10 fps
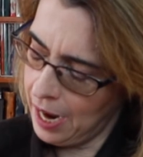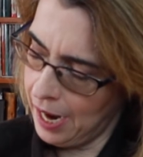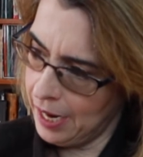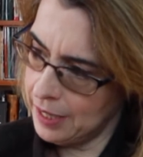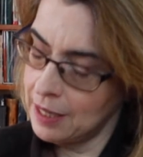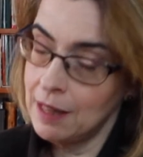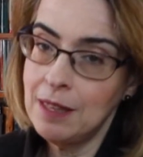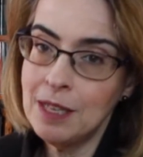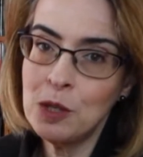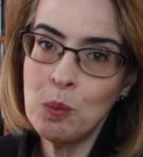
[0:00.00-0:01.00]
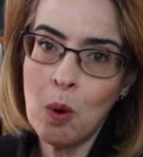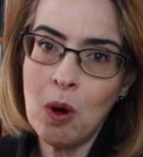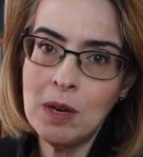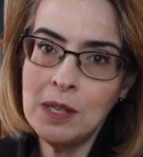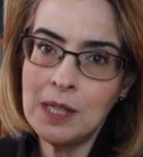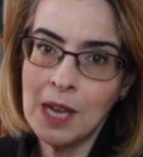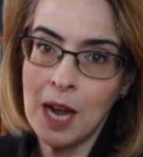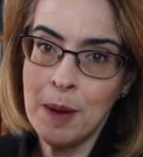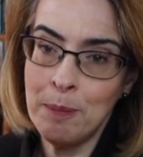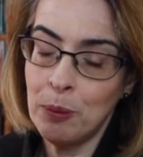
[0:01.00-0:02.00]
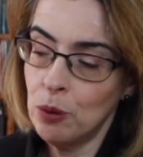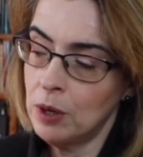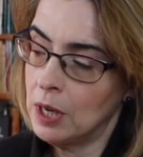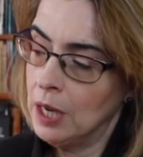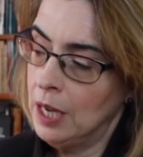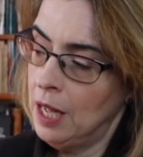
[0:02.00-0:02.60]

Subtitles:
And this was a book